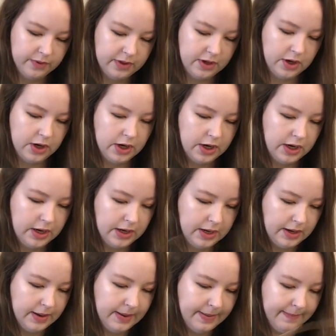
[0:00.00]
with our
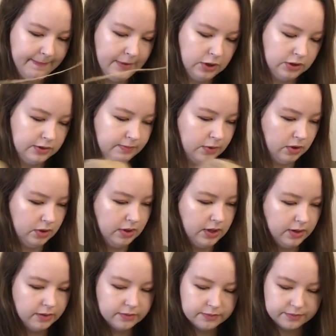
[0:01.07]
mouse ball
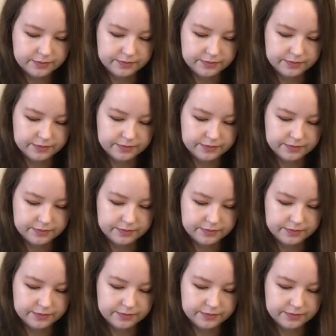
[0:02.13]
now.